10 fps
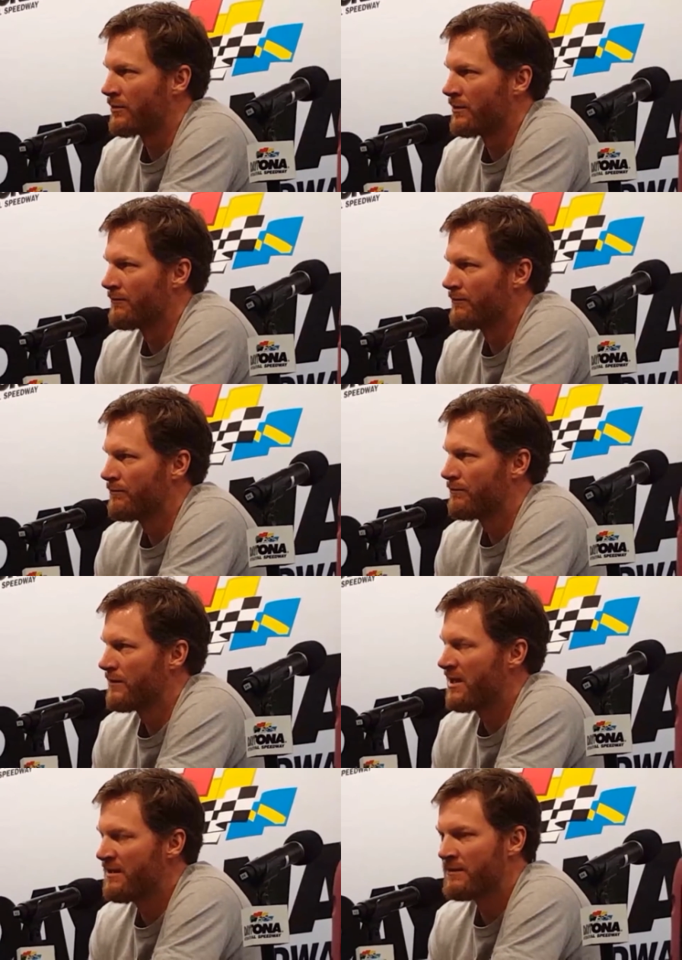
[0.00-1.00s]
sort of
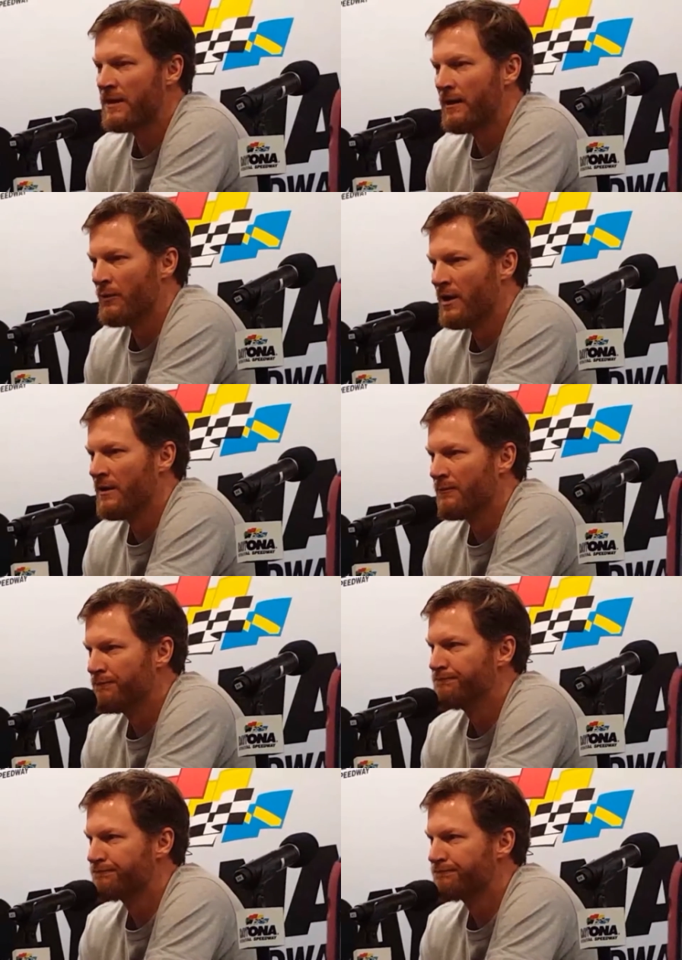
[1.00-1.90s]
easing that way.